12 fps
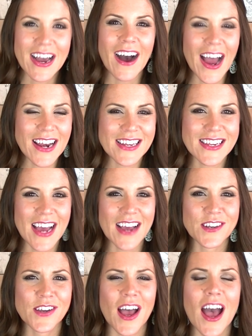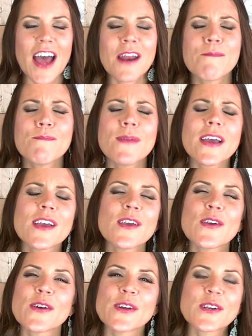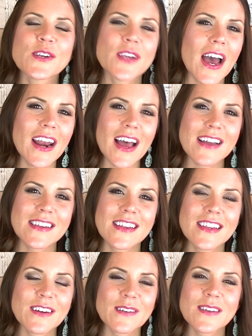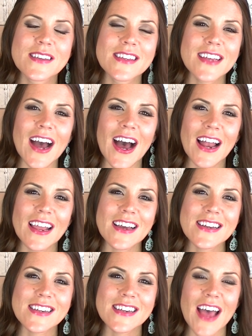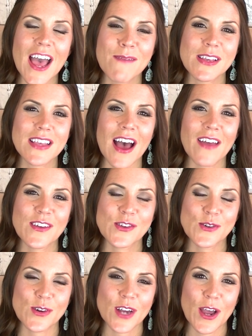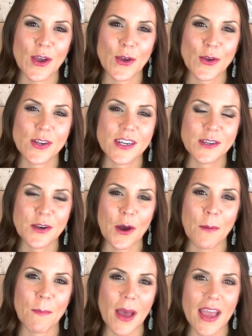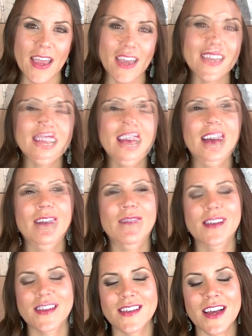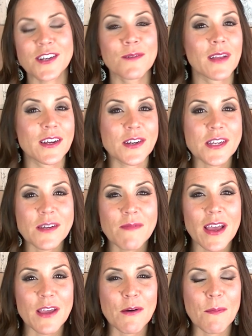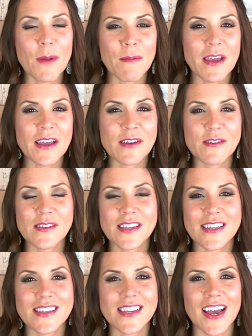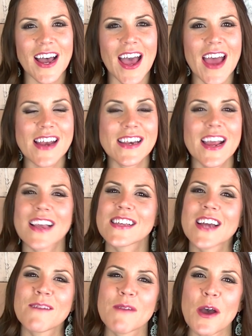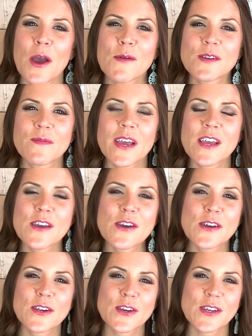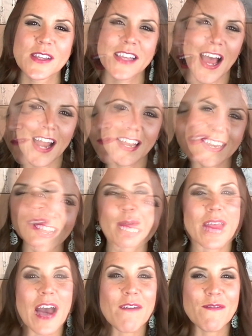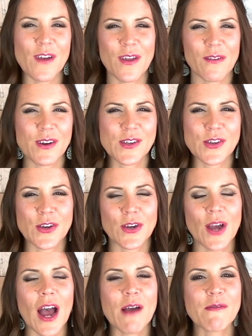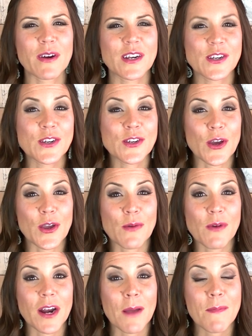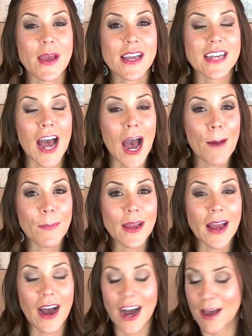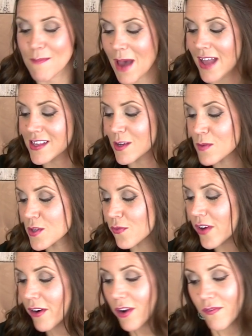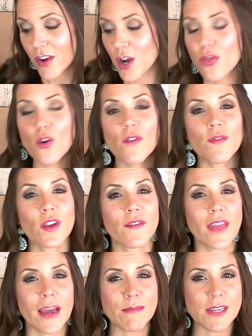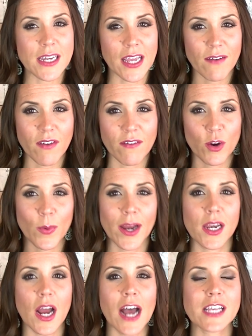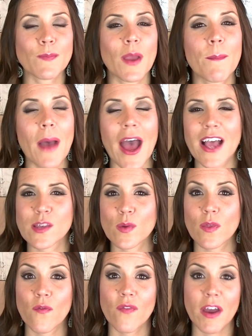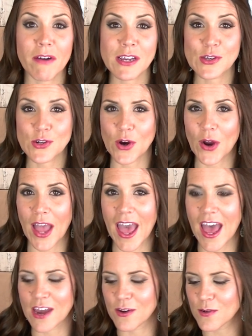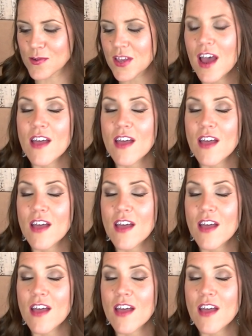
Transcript: hi Natasha, and a big huge shout out to little Scarlett, Amy's other daughter who did not make it. It was such a pleasure to meet your mummy and your sister and next time I hope to meet you too Scarlett. So without further ado, I wanted to show you what I picked up at IMATS. It was very, very thoughtful of them to give everyone nice big bags with very strong handles.